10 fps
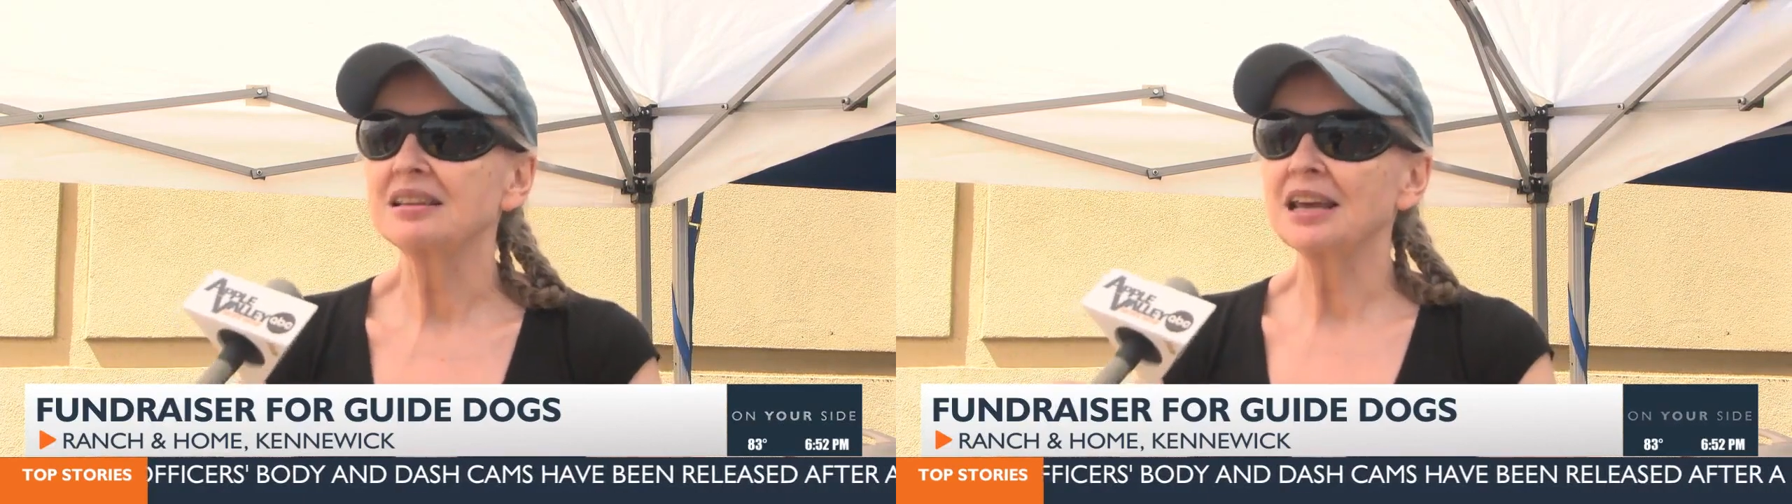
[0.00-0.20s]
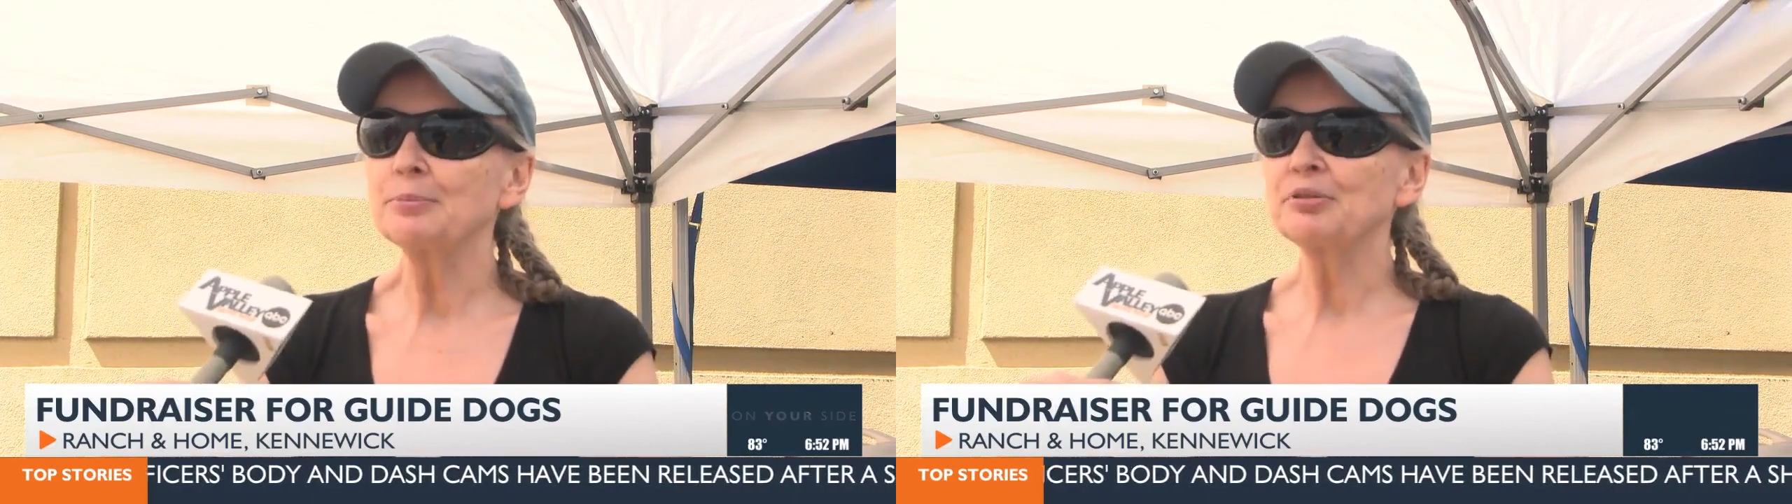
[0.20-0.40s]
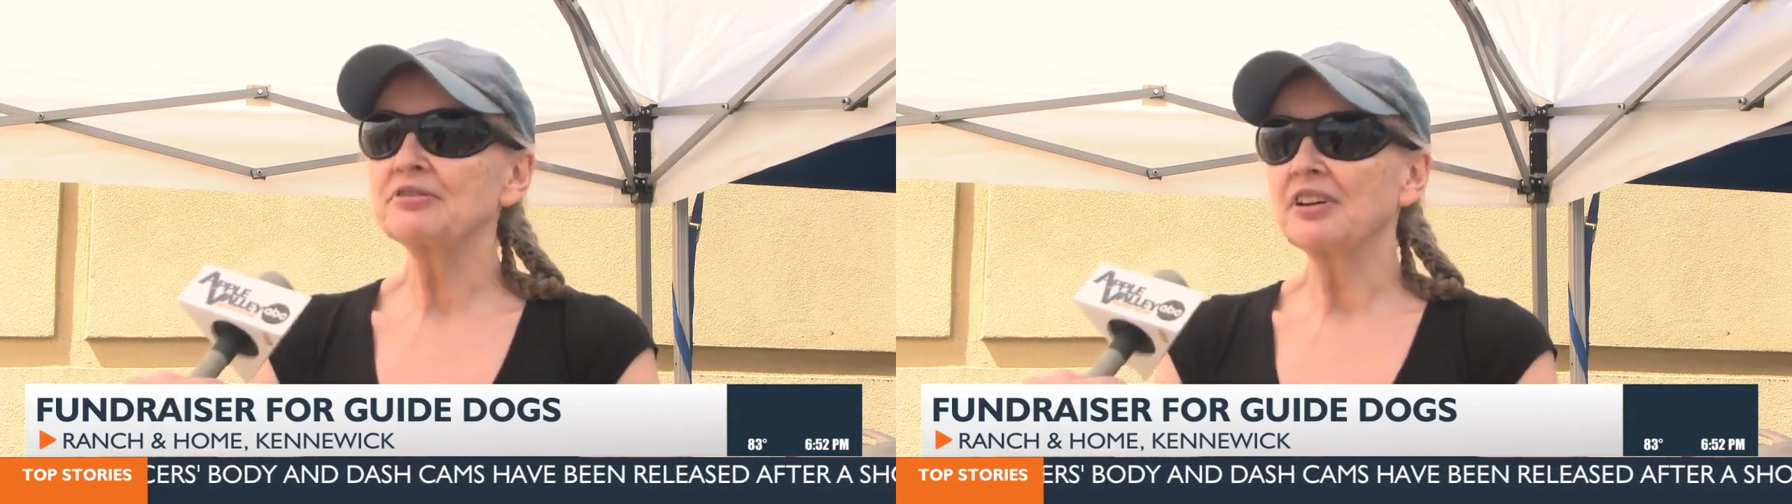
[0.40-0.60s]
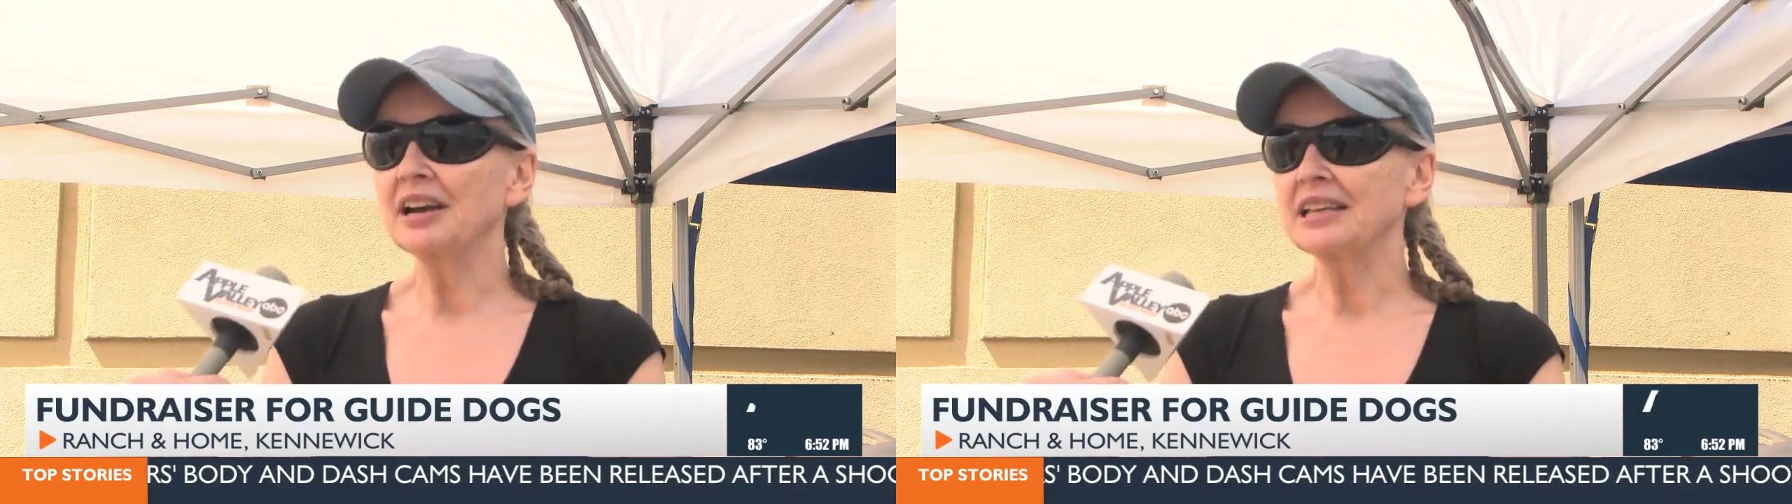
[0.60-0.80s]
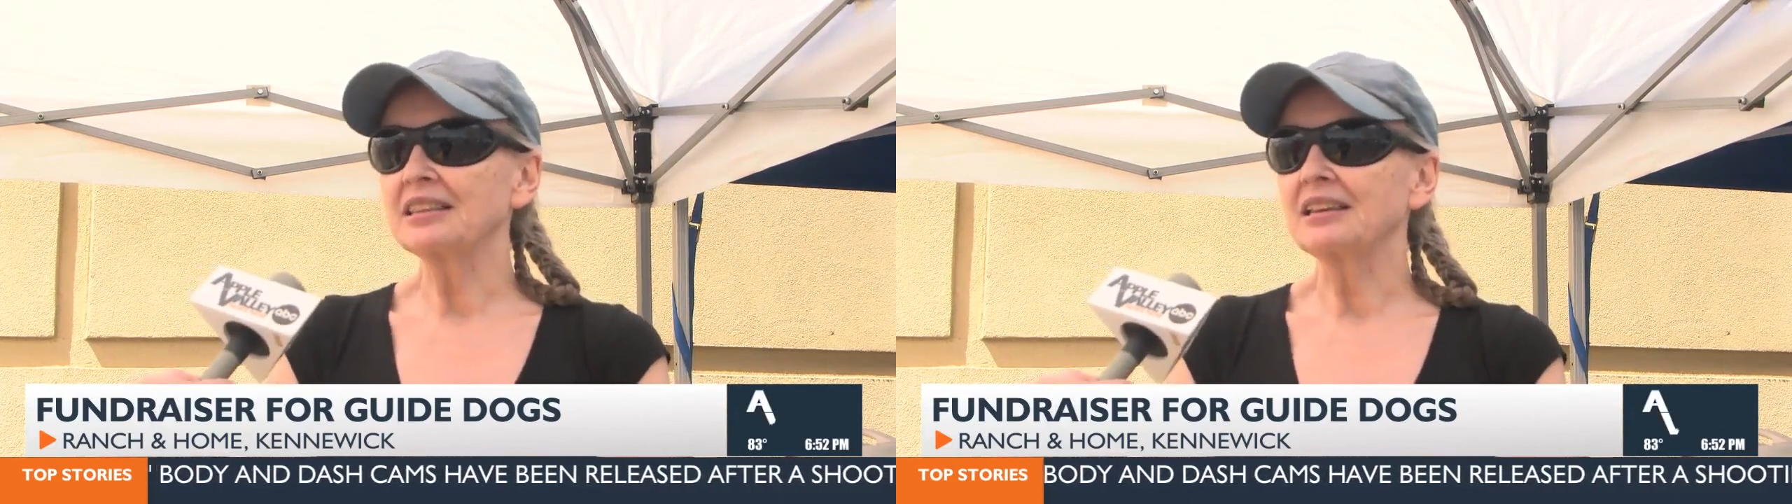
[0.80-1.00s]
they
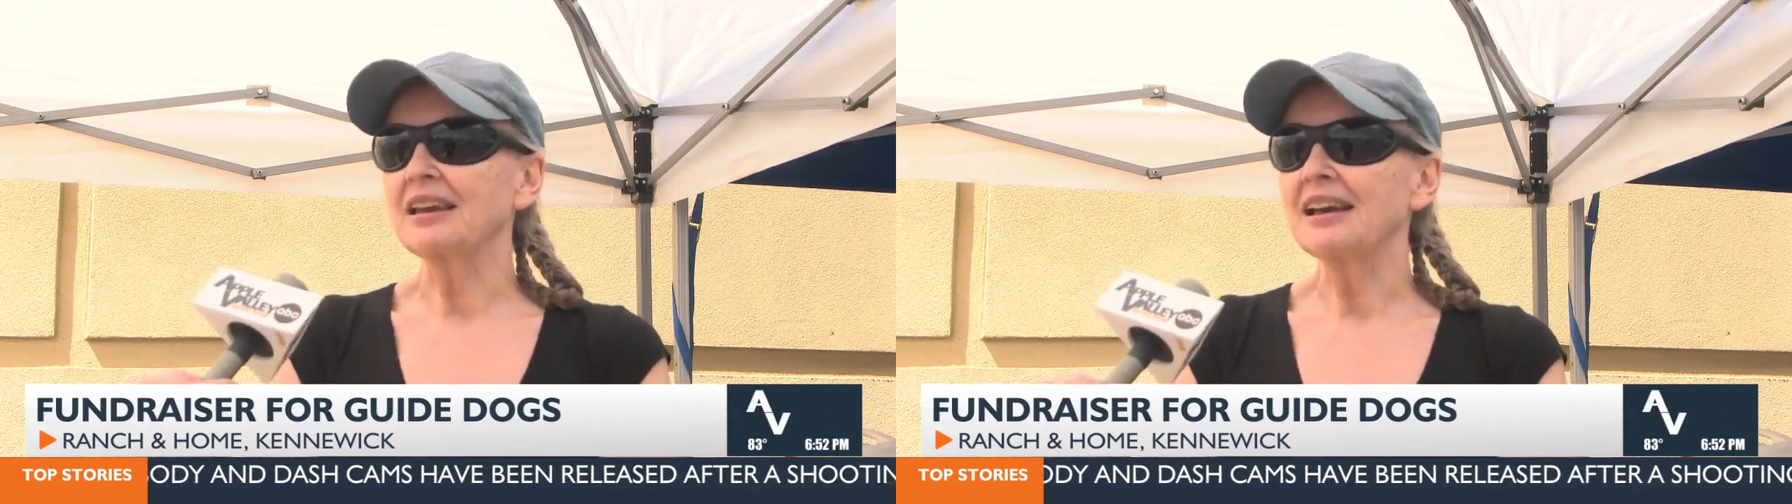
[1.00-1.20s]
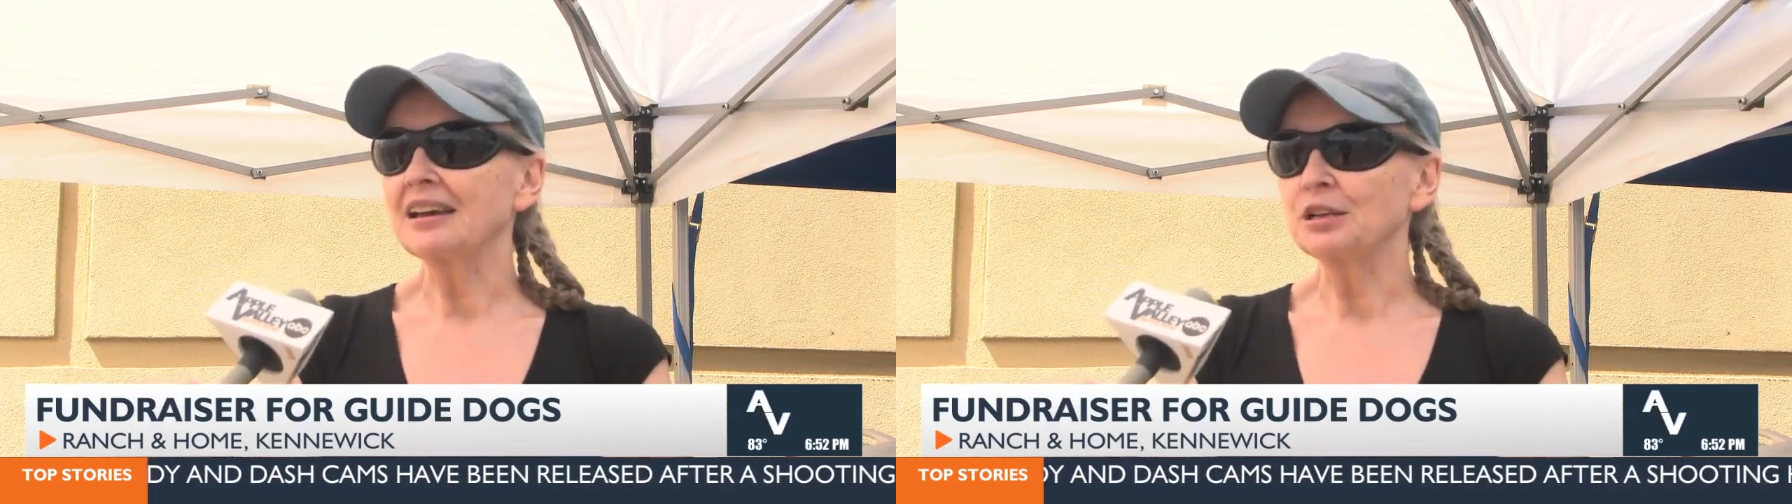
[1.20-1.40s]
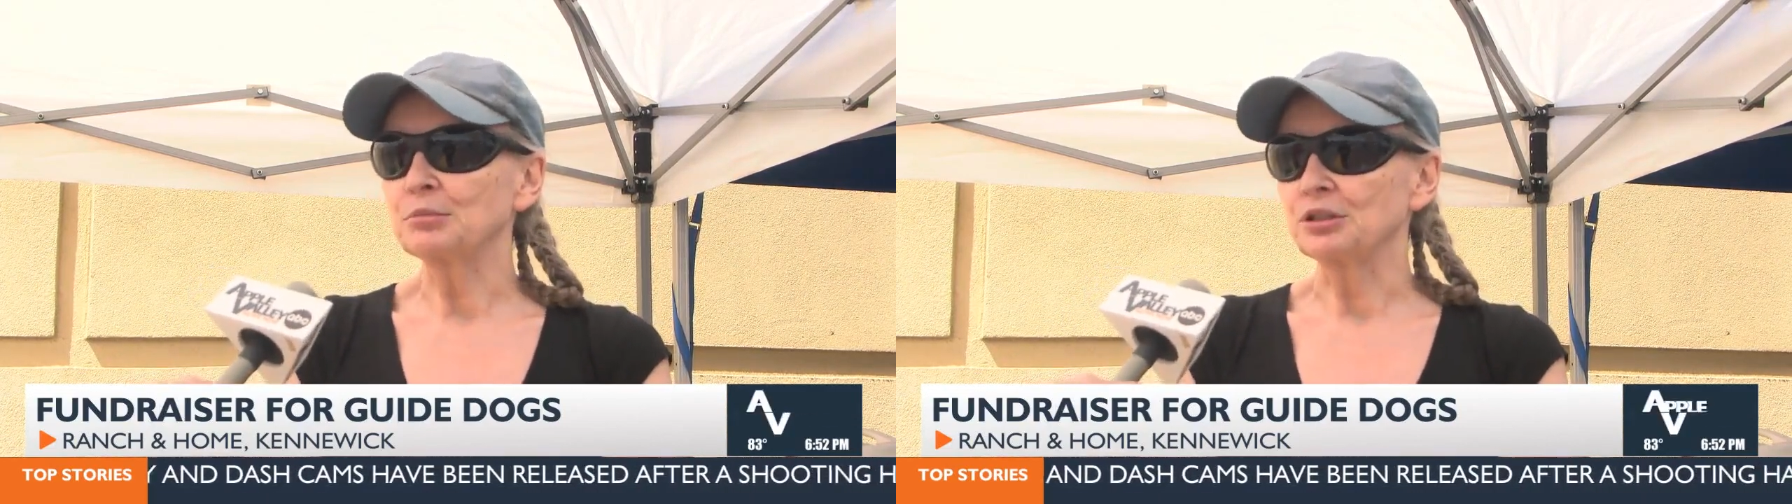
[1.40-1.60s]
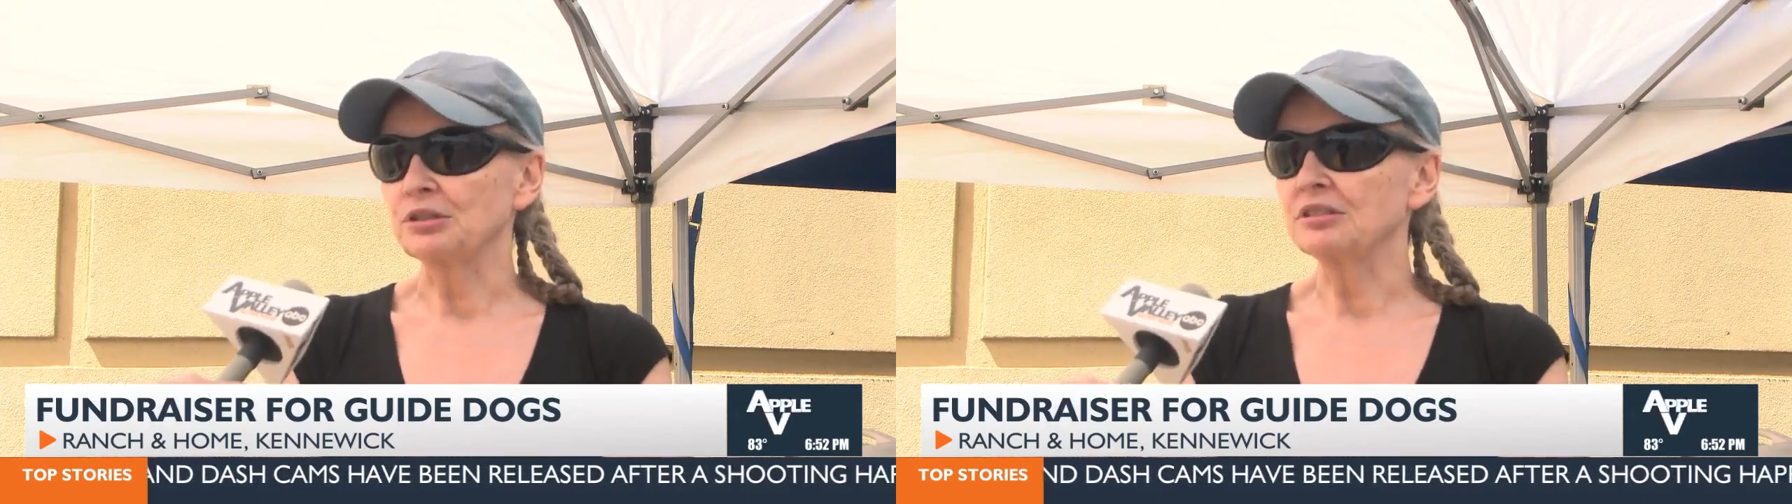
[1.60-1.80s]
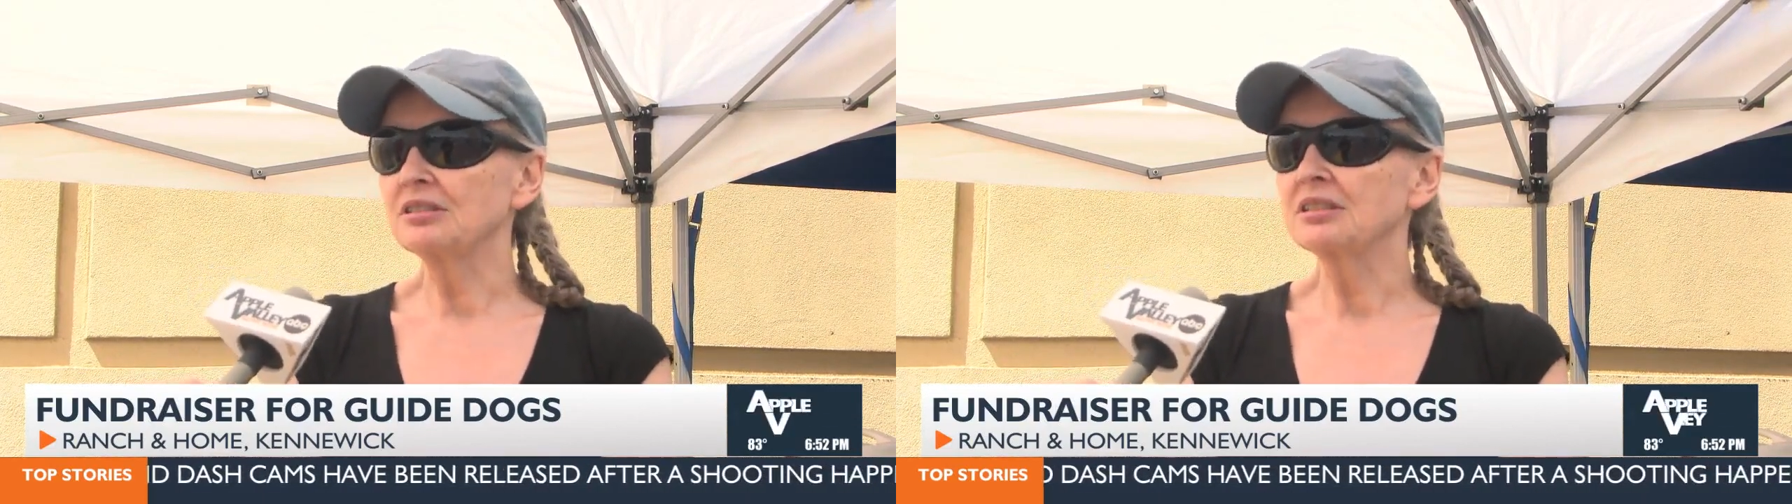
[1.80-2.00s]
provide the
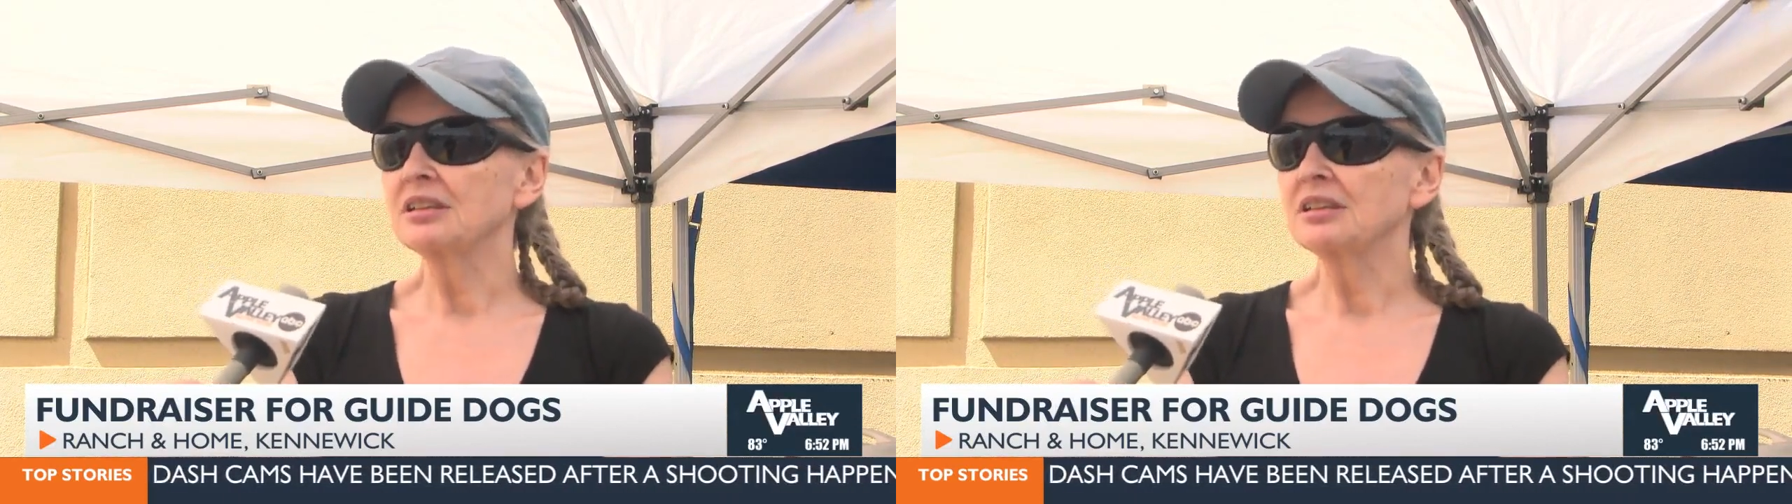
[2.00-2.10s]
animals